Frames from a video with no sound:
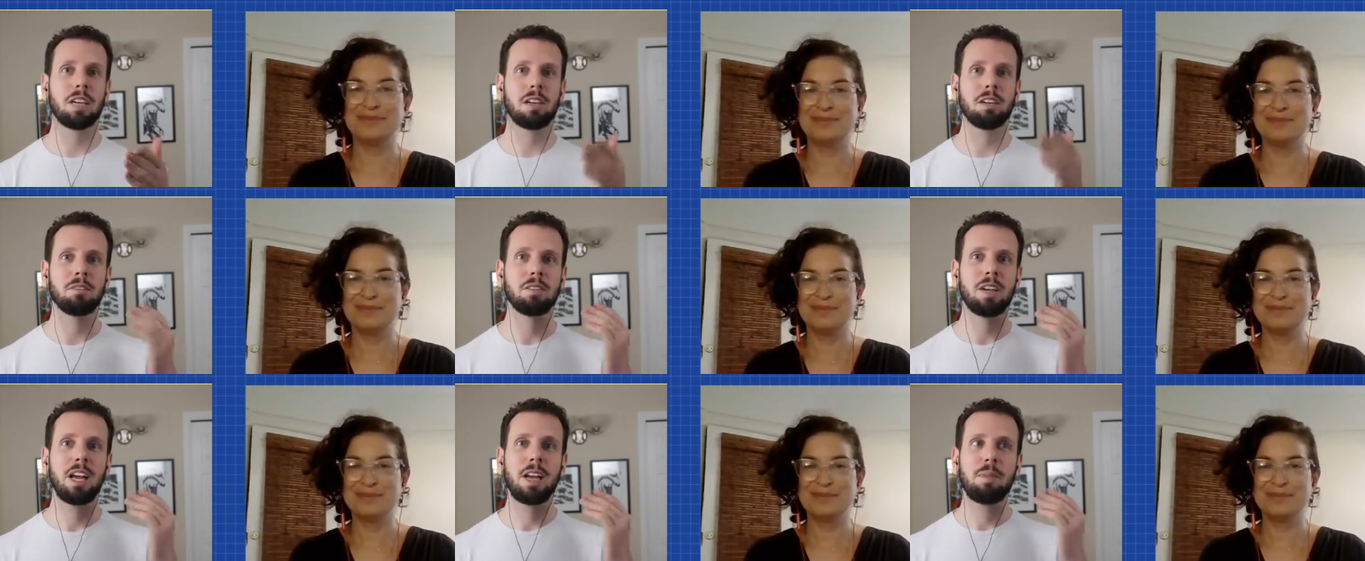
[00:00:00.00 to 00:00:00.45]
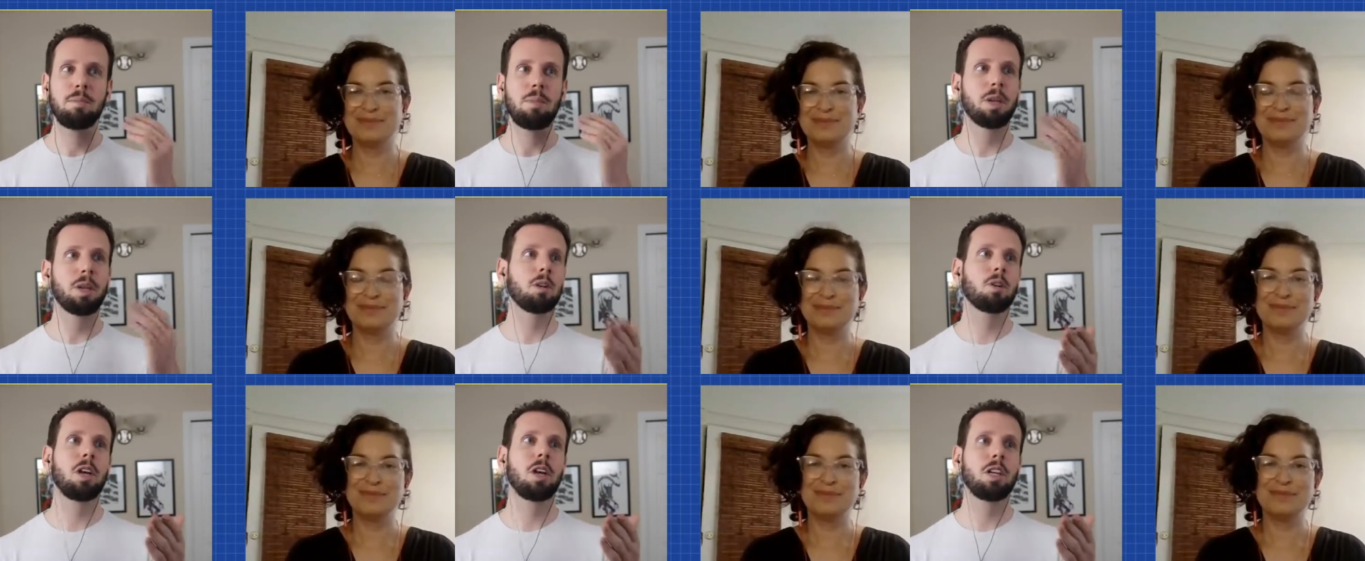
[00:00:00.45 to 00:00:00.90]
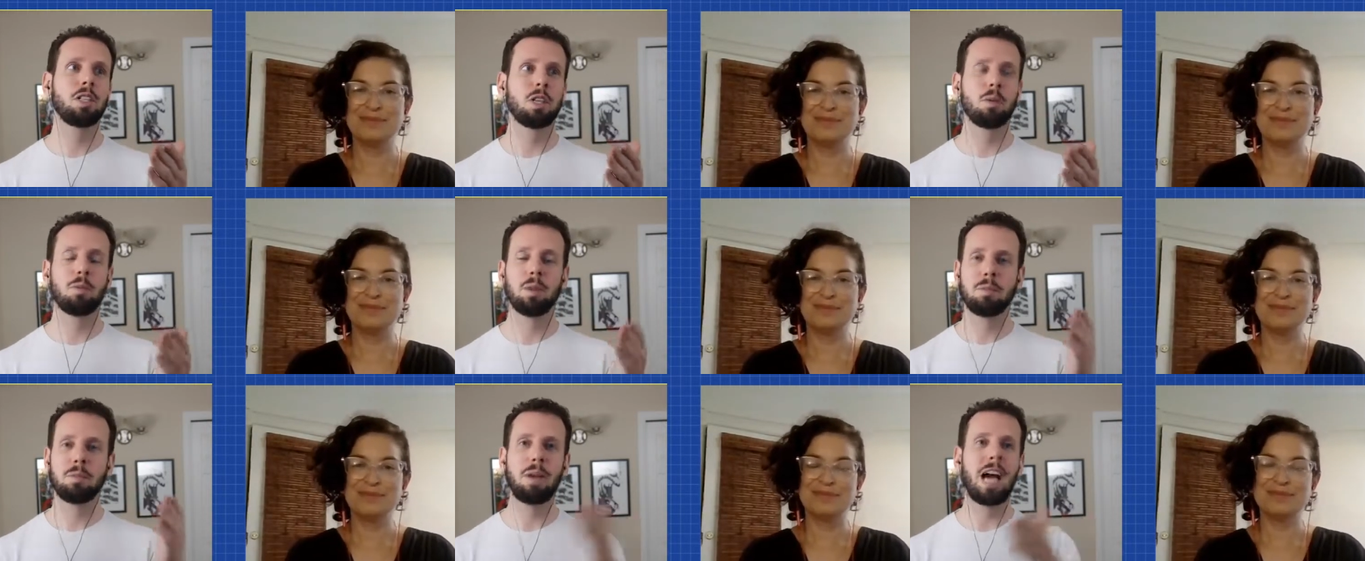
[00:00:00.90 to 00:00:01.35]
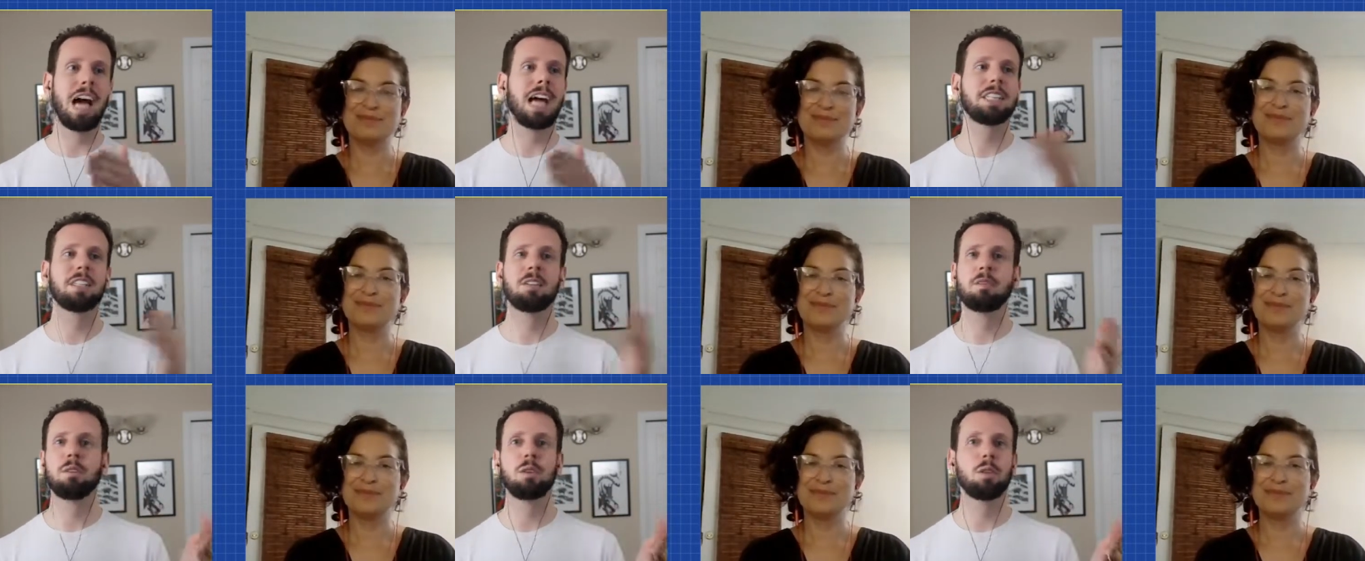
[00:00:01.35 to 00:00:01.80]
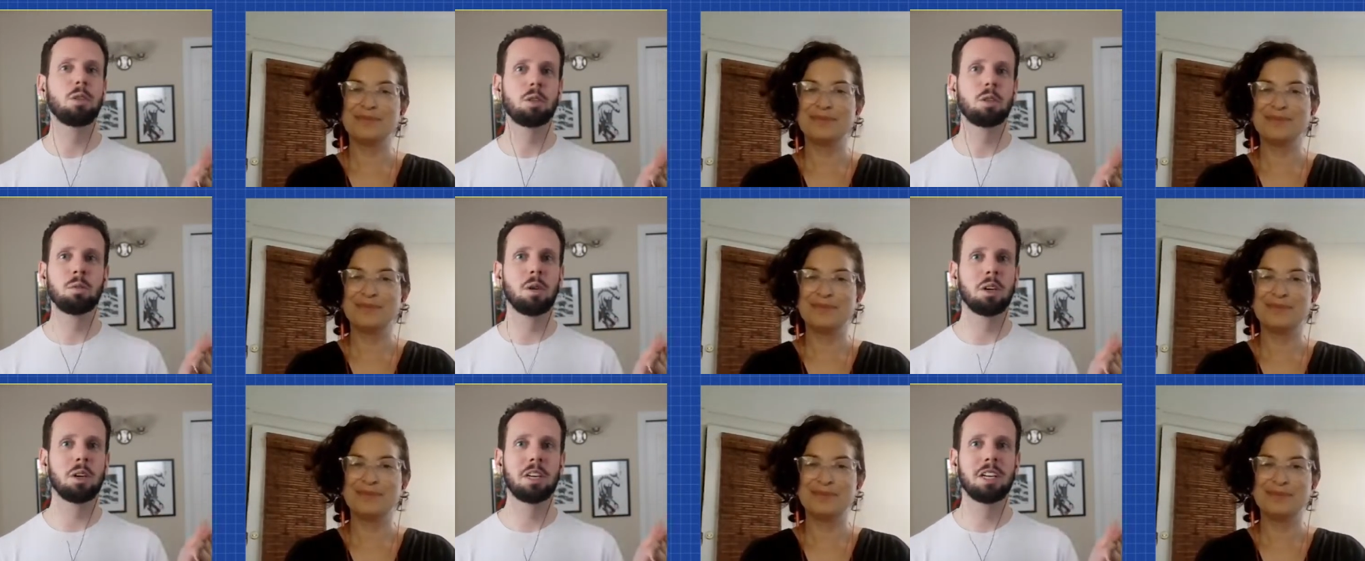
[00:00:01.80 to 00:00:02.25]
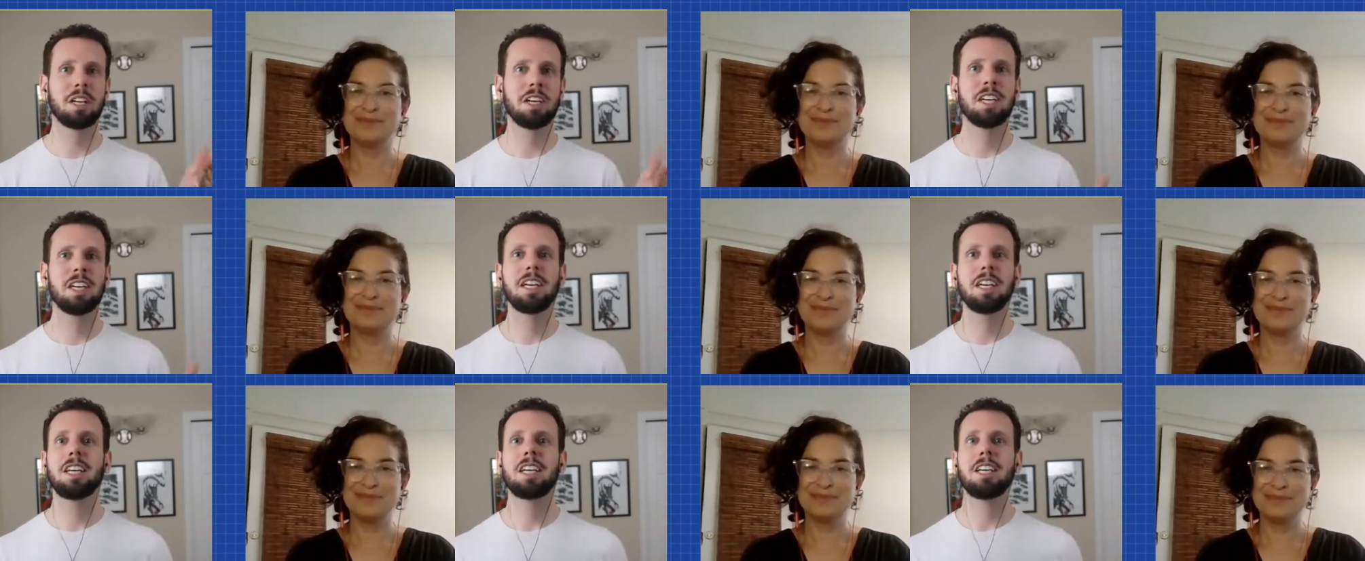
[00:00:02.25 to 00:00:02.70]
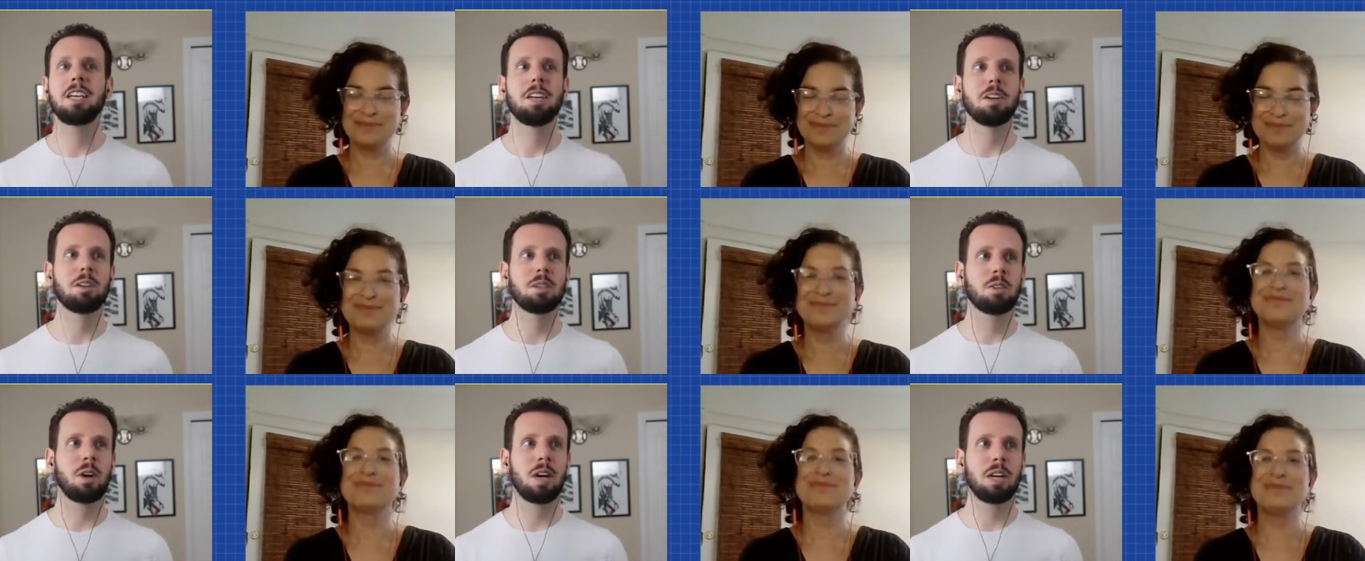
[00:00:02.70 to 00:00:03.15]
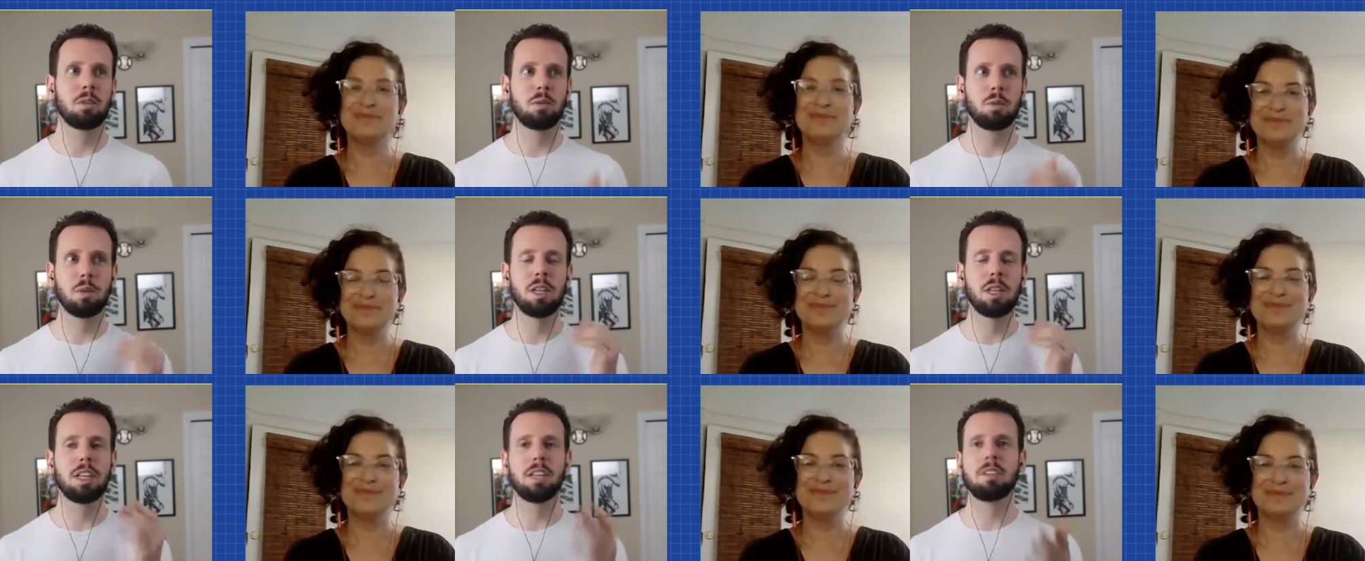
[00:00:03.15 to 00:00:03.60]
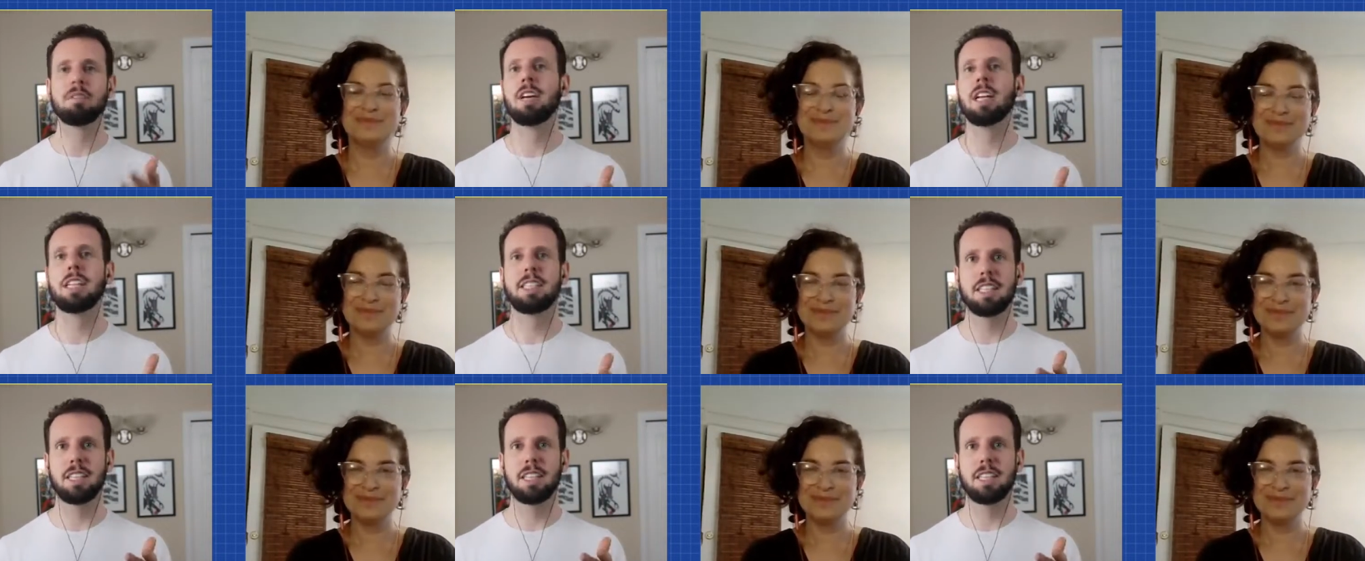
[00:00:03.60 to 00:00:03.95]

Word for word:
Speaker 1: past and future Mark, you know, trying to really invest in that guy and make sure that he's